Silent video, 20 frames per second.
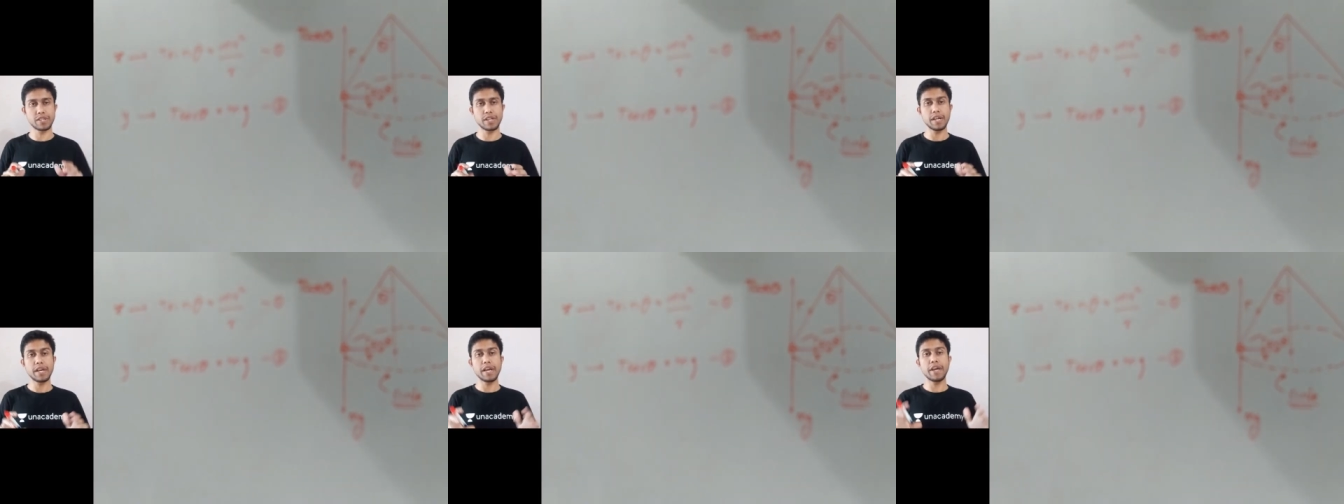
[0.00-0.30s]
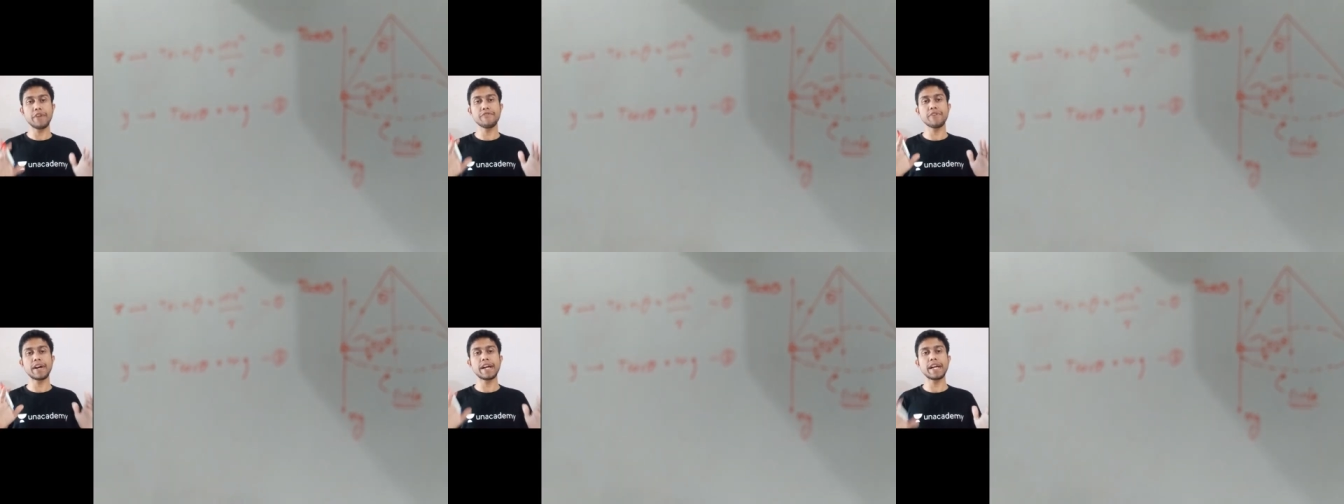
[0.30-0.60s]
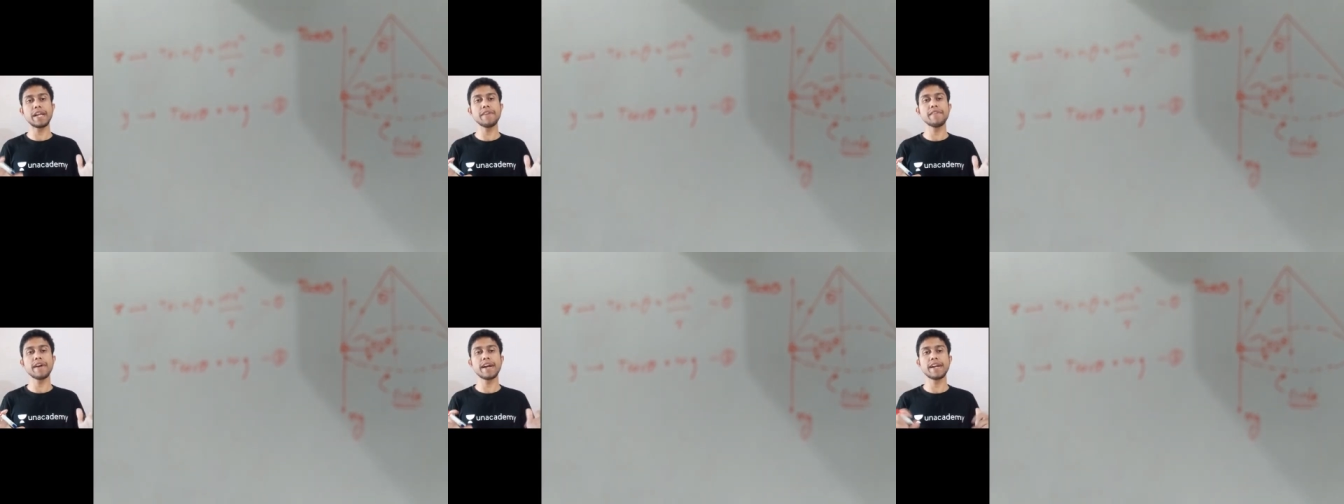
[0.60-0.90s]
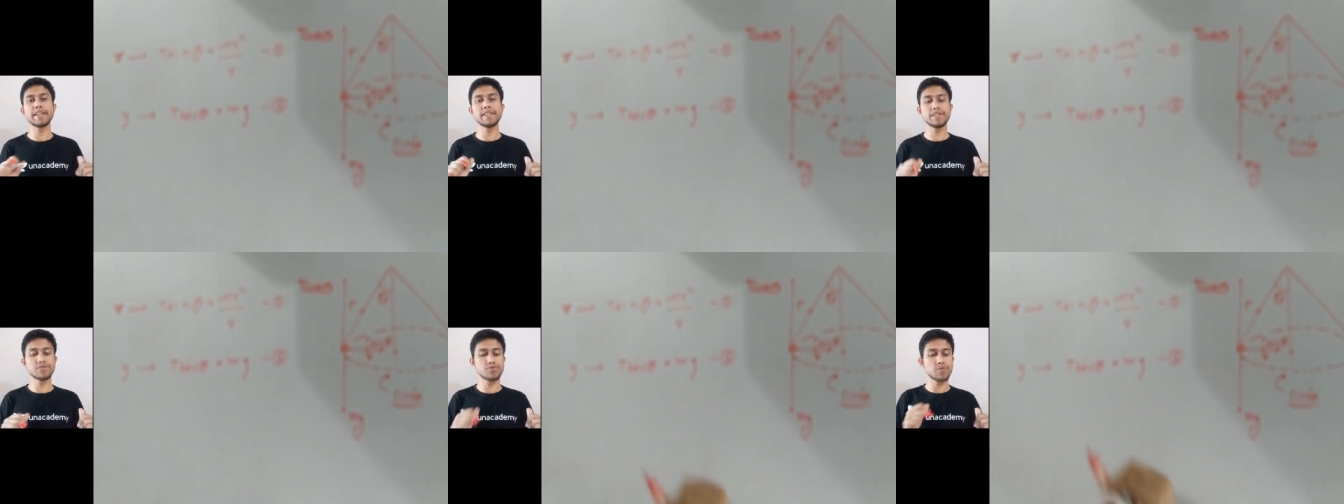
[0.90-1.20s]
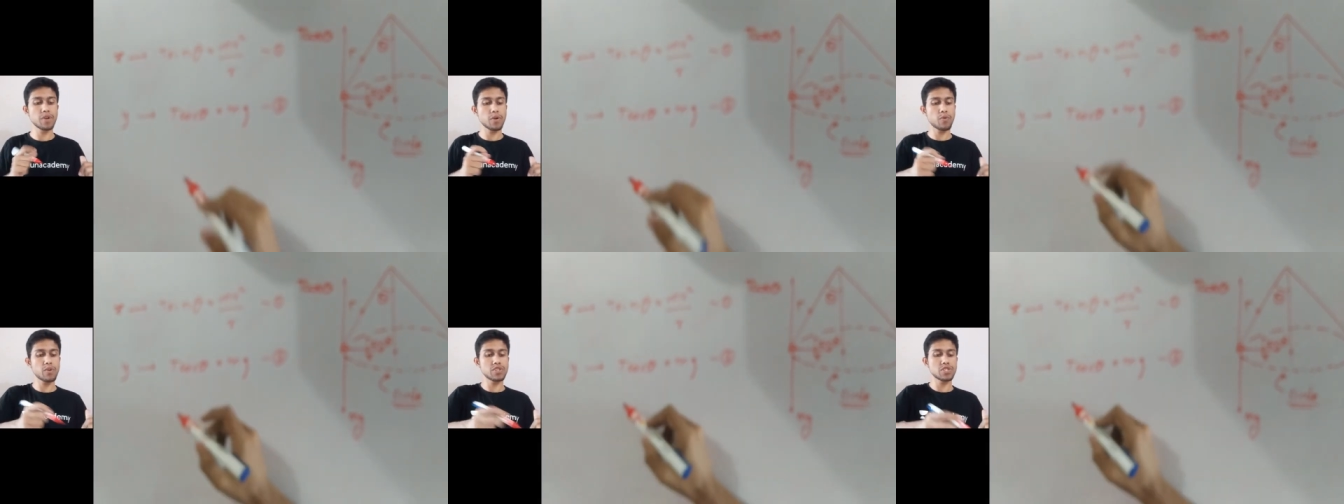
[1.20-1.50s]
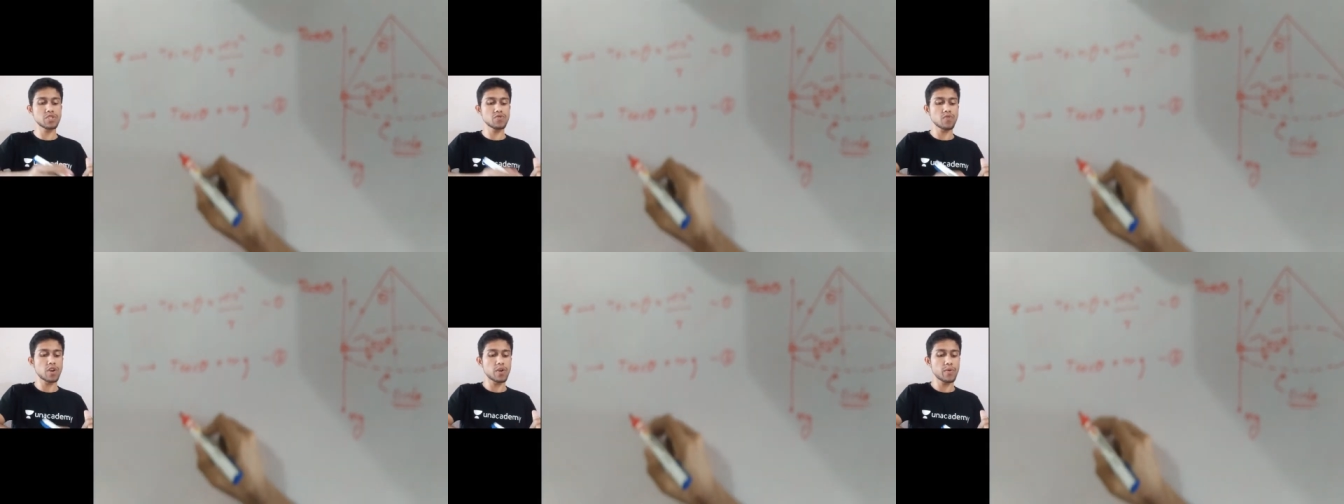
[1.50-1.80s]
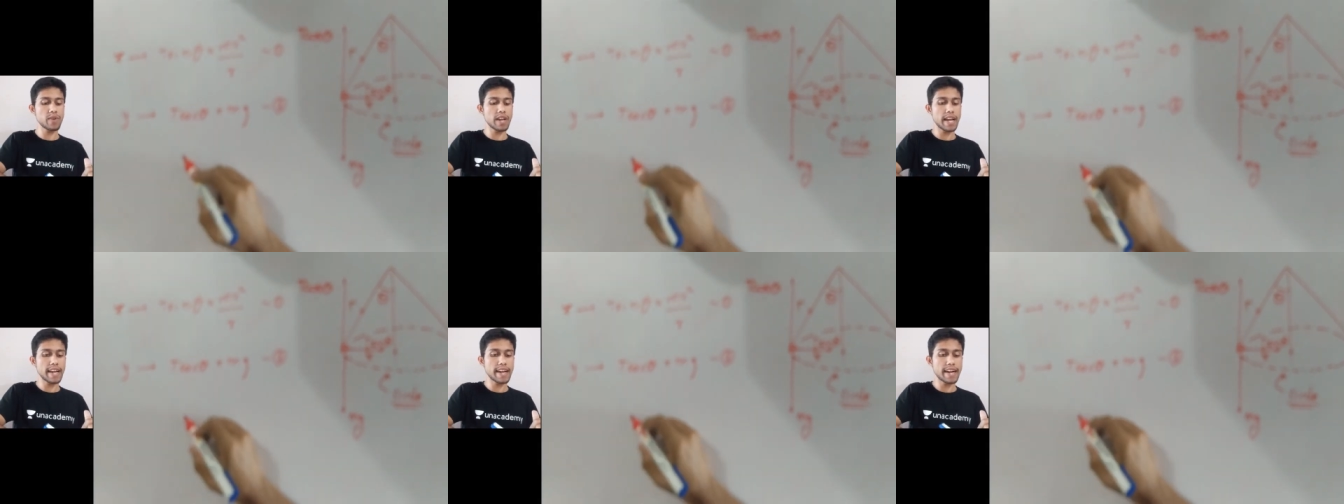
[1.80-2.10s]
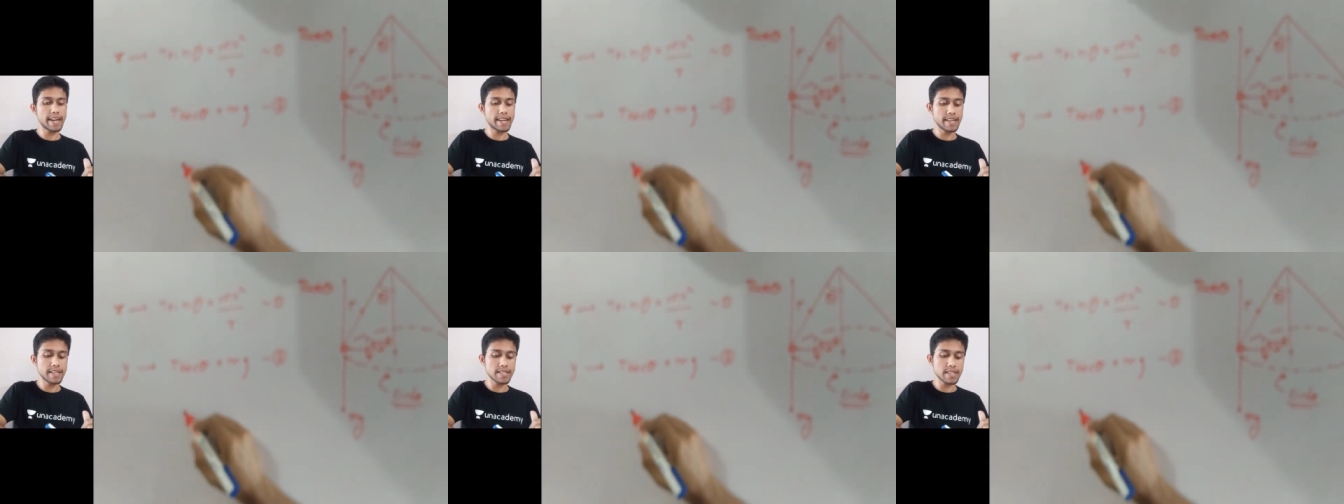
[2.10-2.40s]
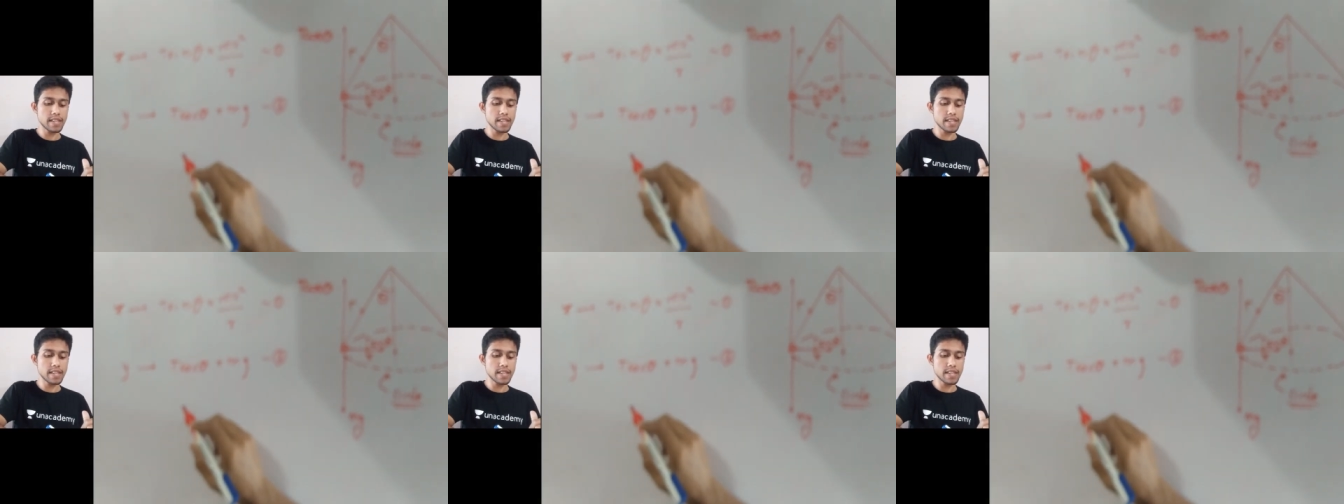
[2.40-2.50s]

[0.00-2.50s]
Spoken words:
If I divide these two equations, what will I get is